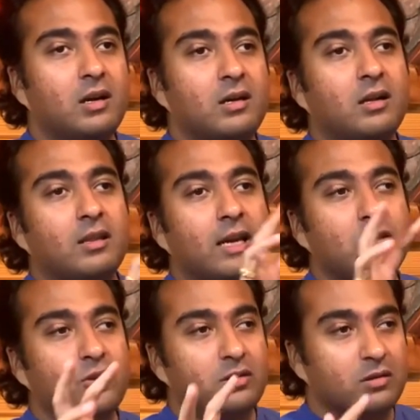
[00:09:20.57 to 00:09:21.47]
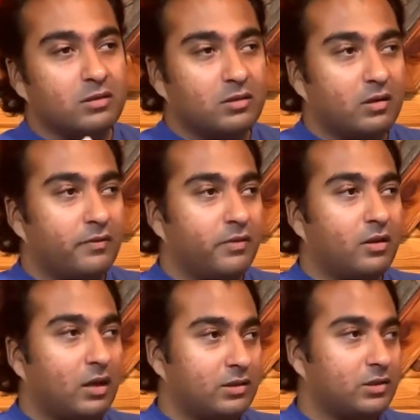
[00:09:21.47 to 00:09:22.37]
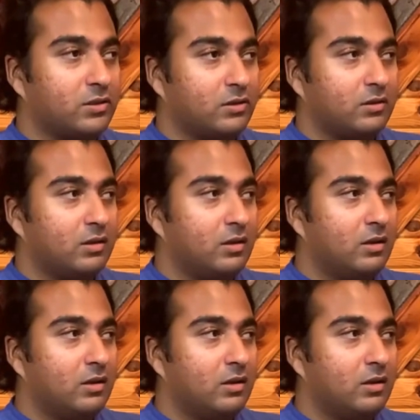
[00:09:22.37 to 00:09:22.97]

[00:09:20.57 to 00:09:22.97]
a collection of thoughts